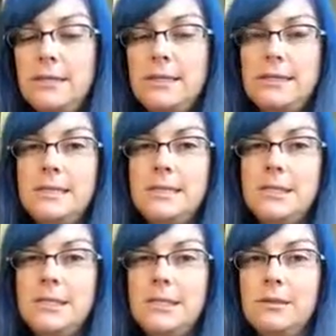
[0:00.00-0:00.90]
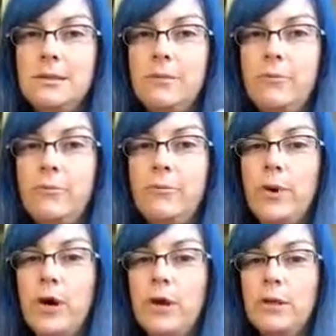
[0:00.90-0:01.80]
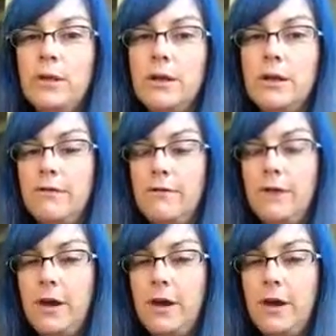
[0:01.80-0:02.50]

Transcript: and this is just a little ball of